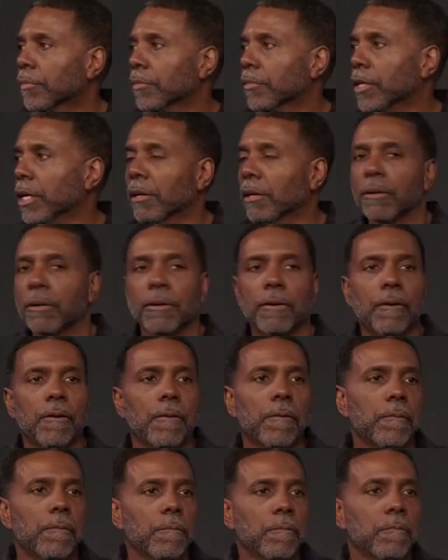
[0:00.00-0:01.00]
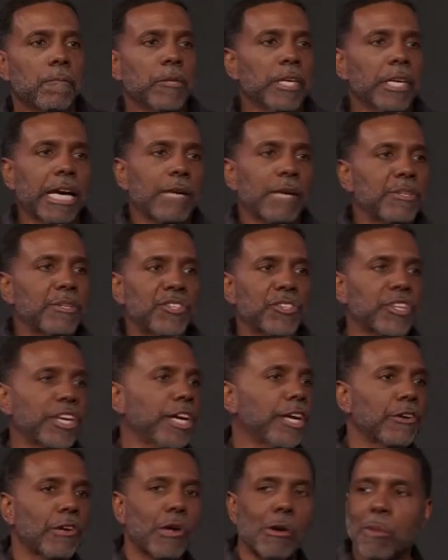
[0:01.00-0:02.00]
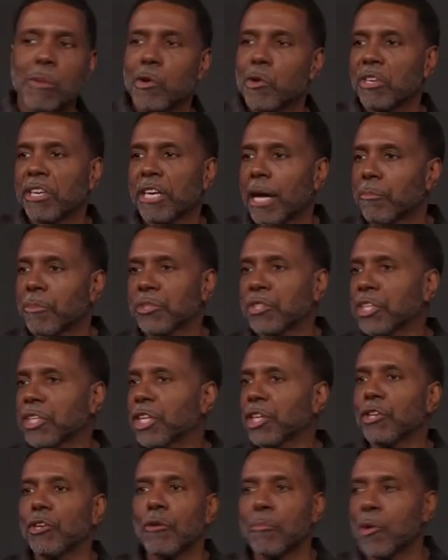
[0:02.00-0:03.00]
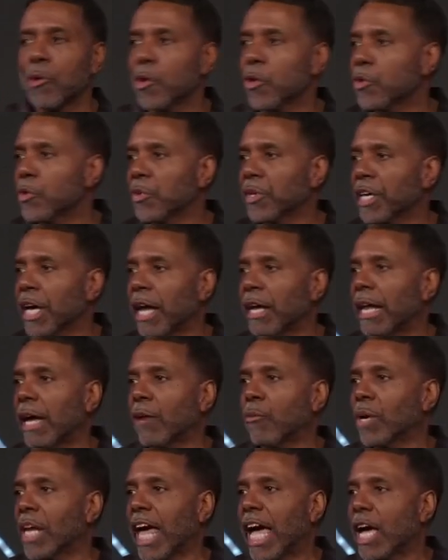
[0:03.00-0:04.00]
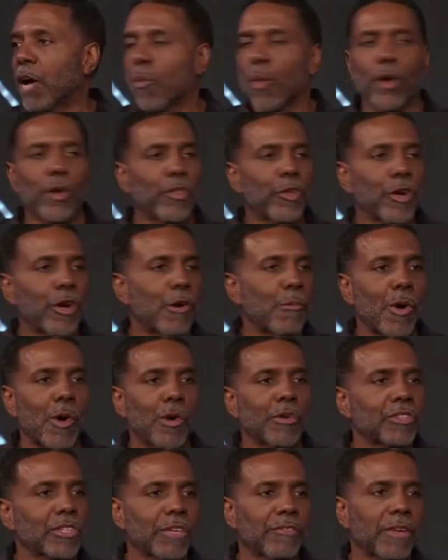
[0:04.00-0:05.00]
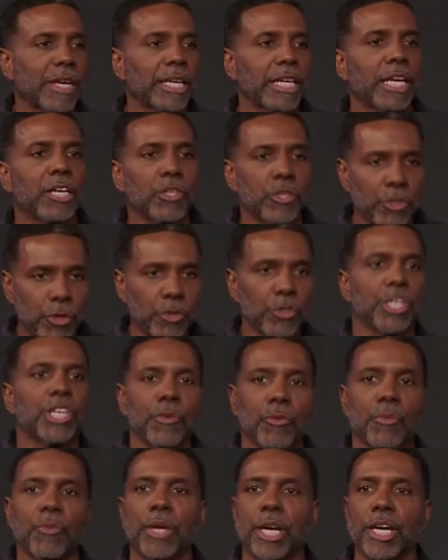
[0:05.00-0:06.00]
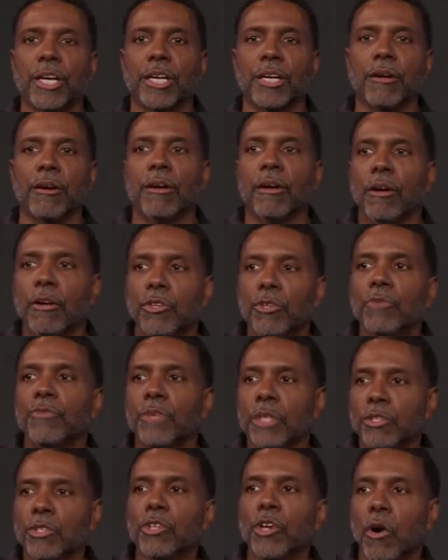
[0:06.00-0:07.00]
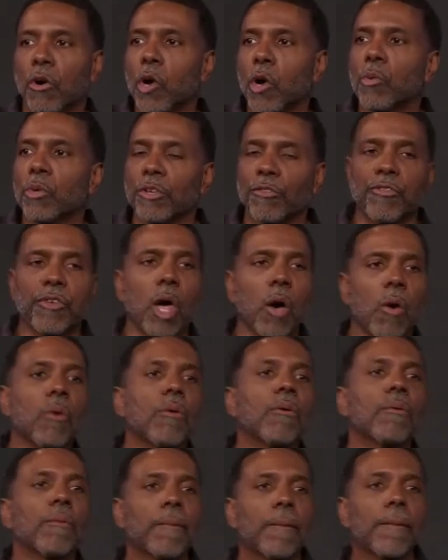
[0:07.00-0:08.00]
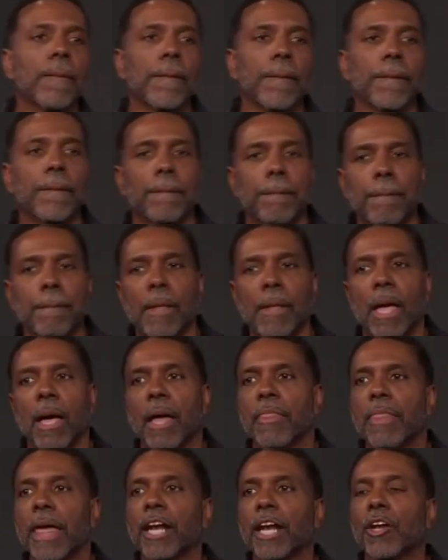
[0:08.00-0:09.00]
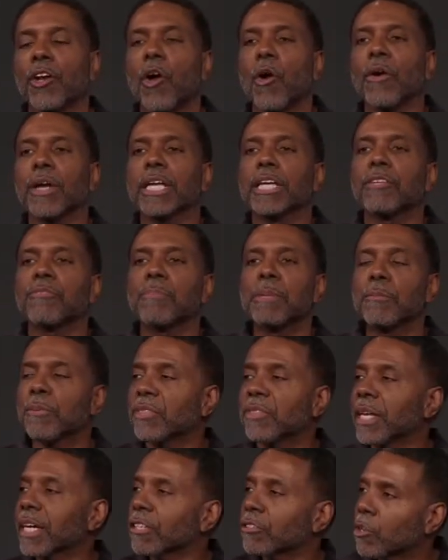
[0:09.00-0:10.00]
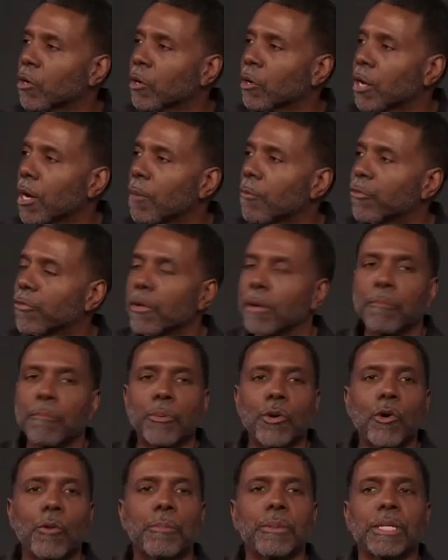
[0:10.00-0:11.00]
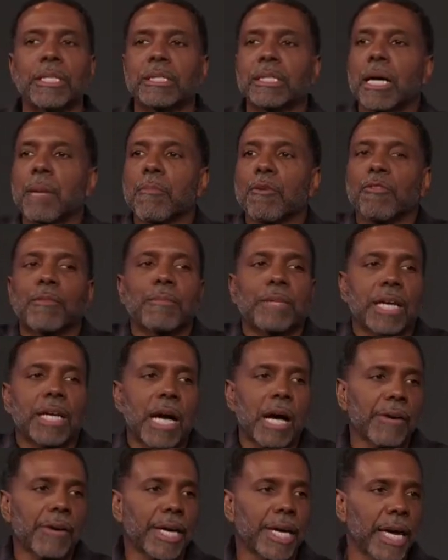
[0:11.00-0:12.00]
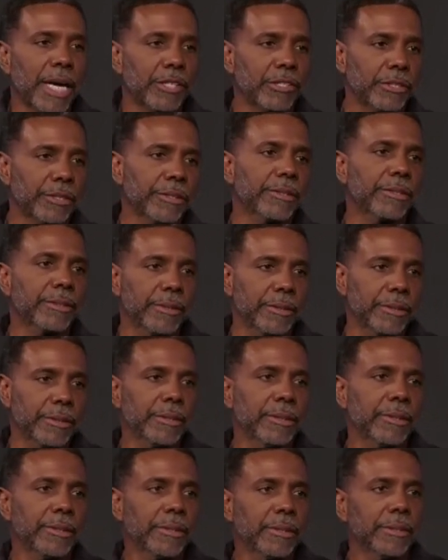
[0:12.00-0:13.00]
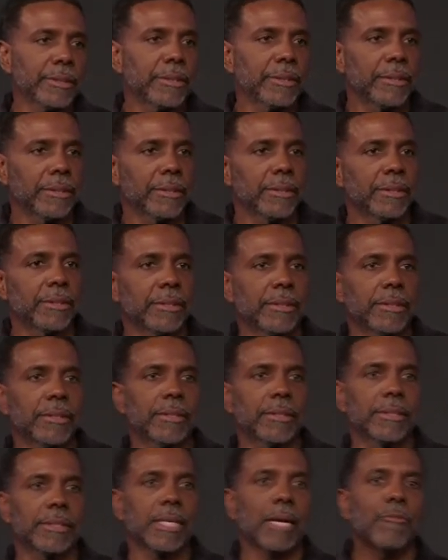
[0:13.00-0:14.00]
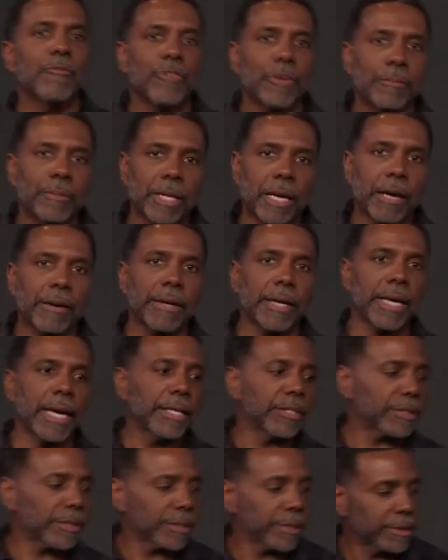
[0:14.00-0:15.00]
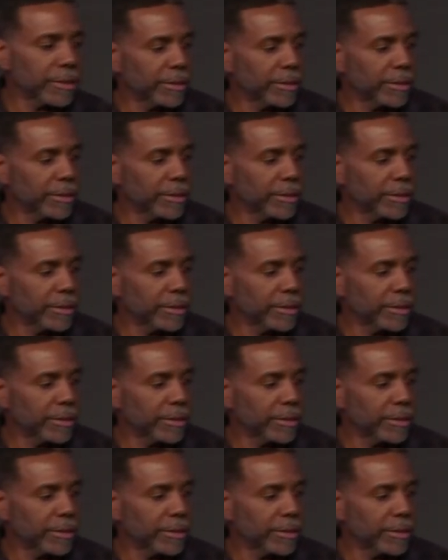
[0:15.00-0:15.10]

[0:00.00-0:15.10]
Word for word: Yeah. You ain't got to be scared no more. You ain't got to pretend no more. You ain't got to like, well, I ain't worthy no more, stuff like that. You getting rid of the, you been, you gonna go with the flow. That anointing, people think it's gonna come from the pulpit. It's coming from the congregation. It's coming from the congregation.